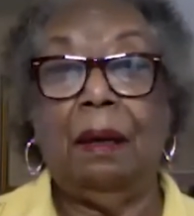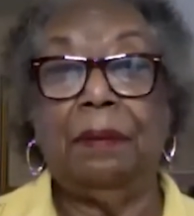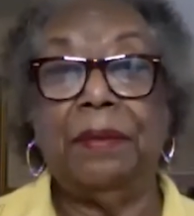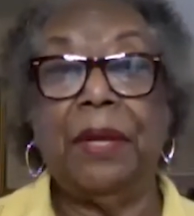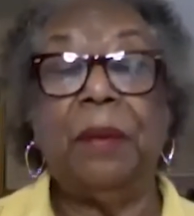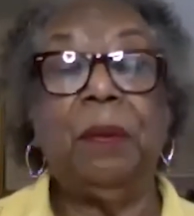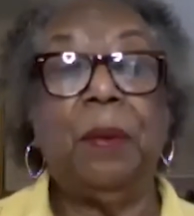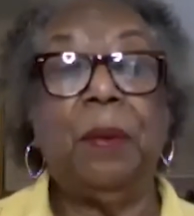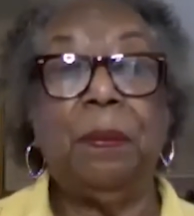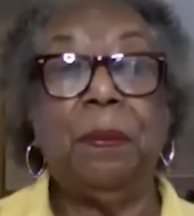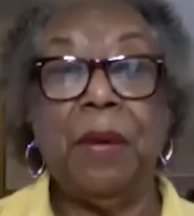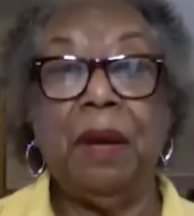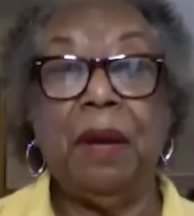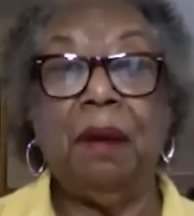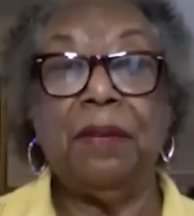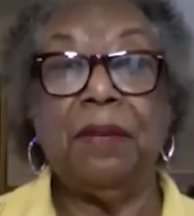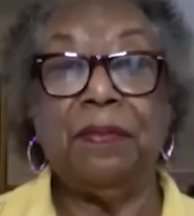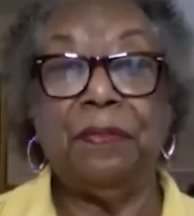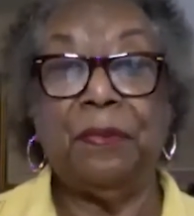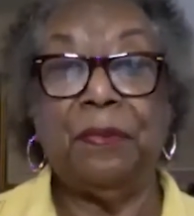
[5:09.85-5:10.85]
They were
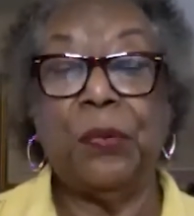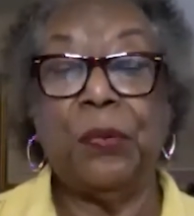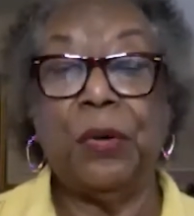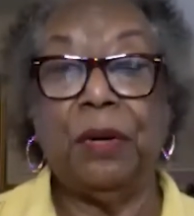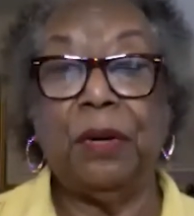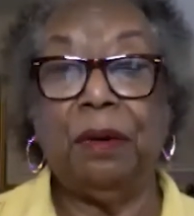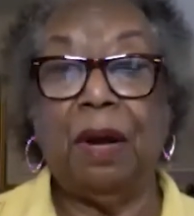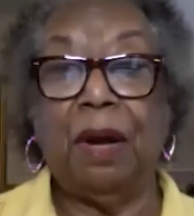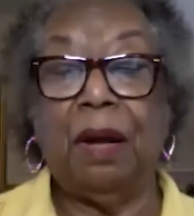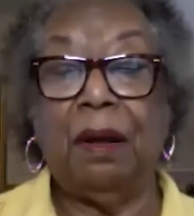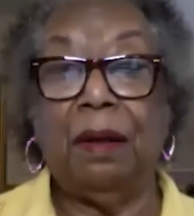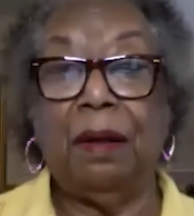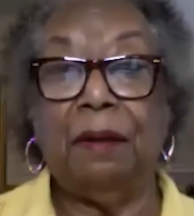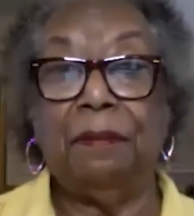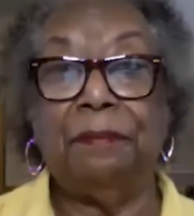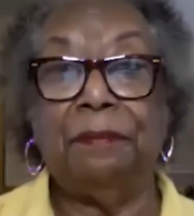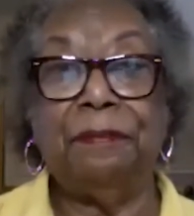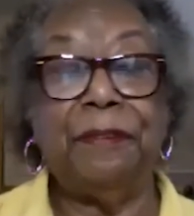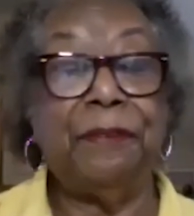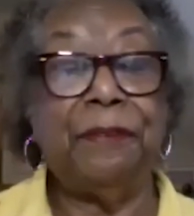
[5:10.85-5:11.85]
married for
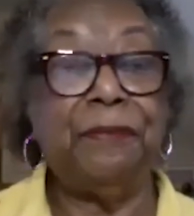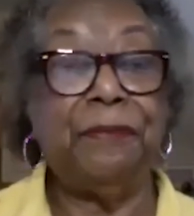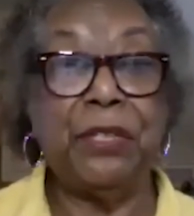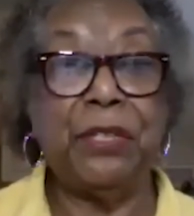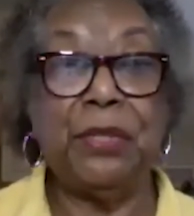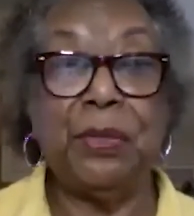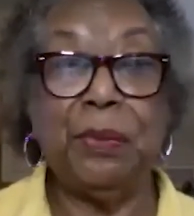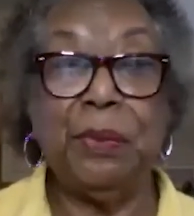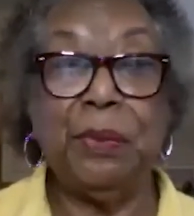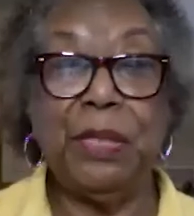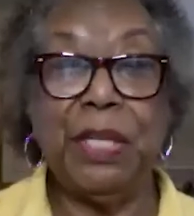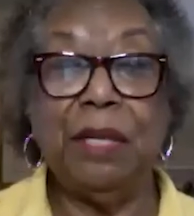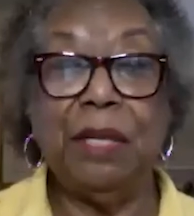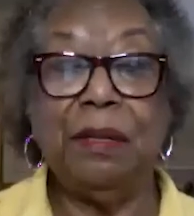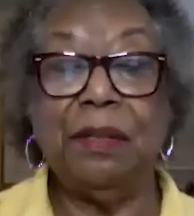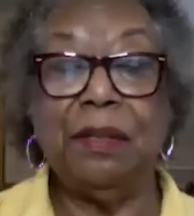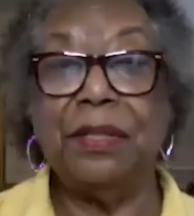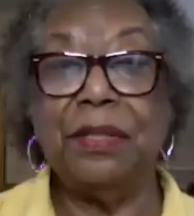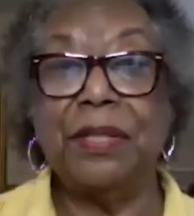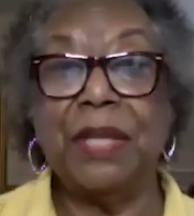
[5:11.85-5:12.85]
52
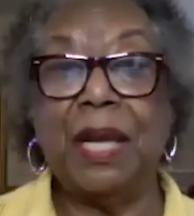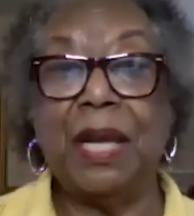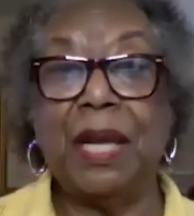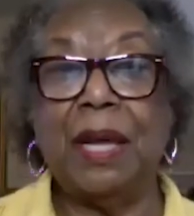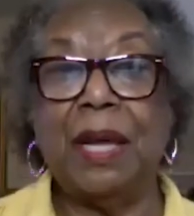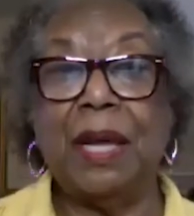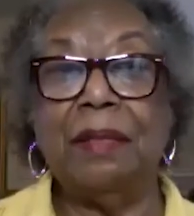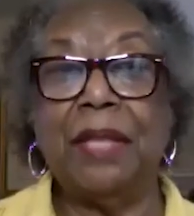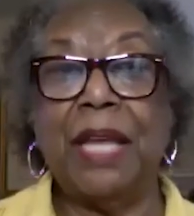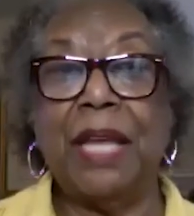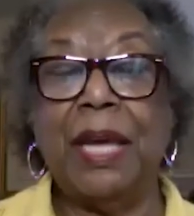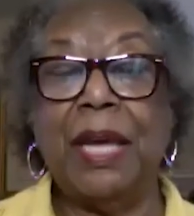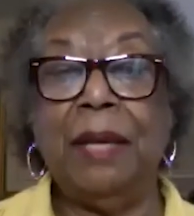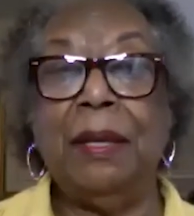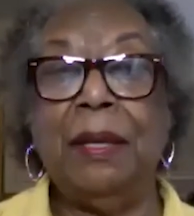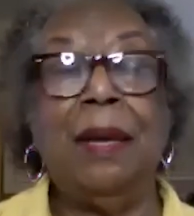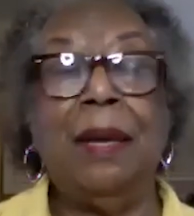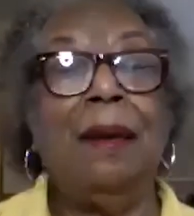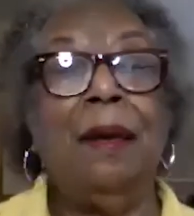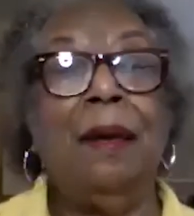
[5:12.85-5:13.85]
years, and
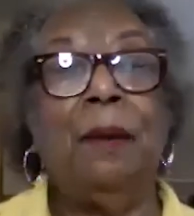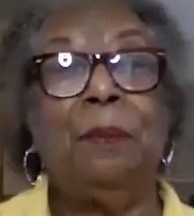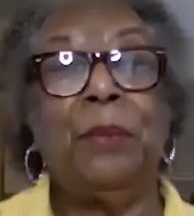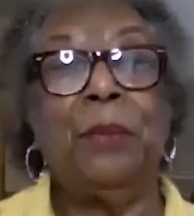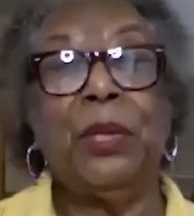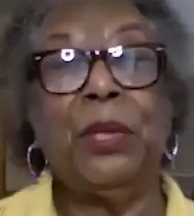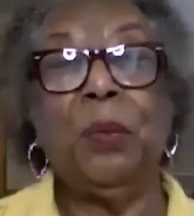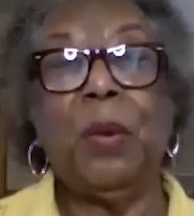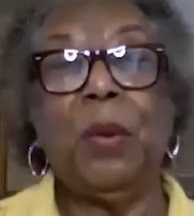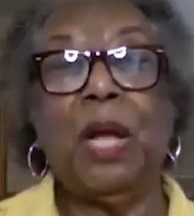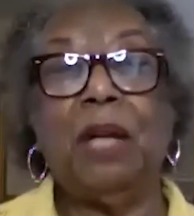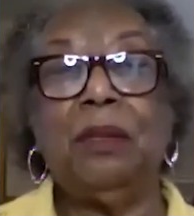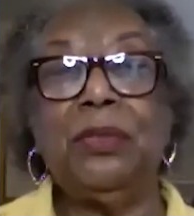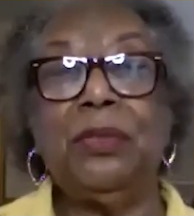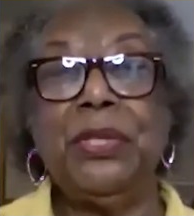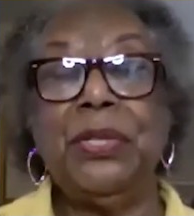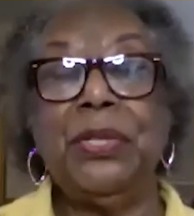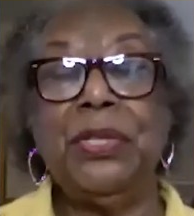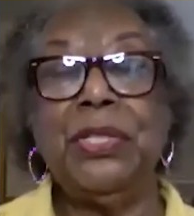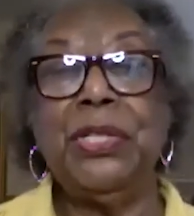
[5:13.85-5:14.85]
they pretty
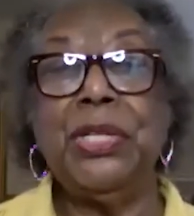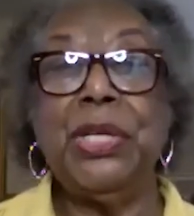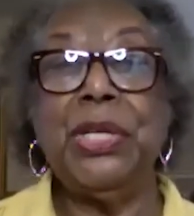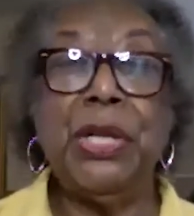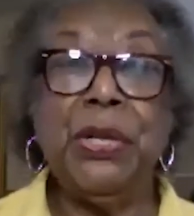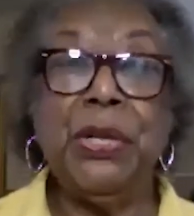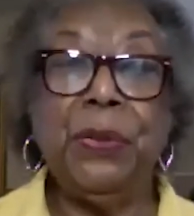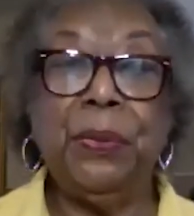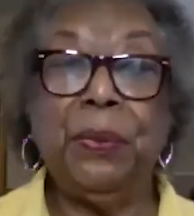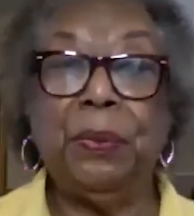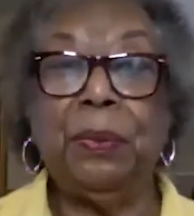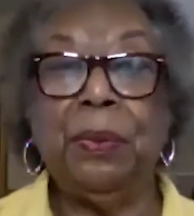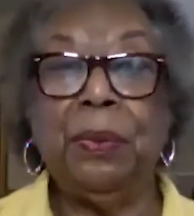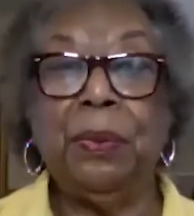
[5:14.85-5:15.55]
well knew